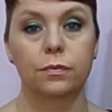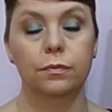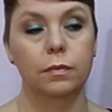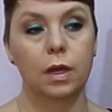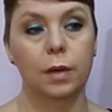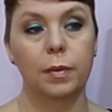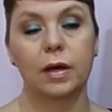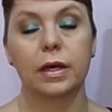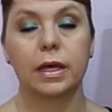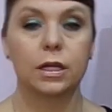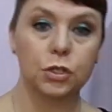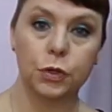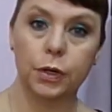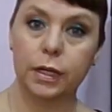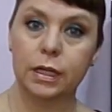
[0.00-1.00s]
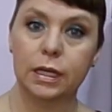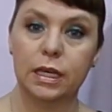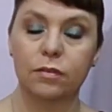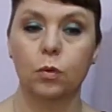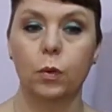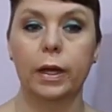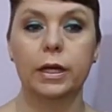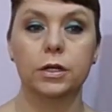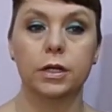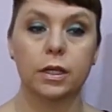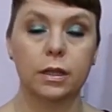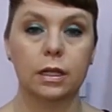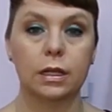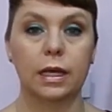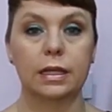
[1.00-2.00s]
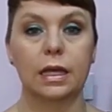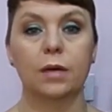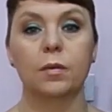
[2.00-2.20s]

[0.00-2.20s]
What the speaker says: about entering the giveaway or anything like that,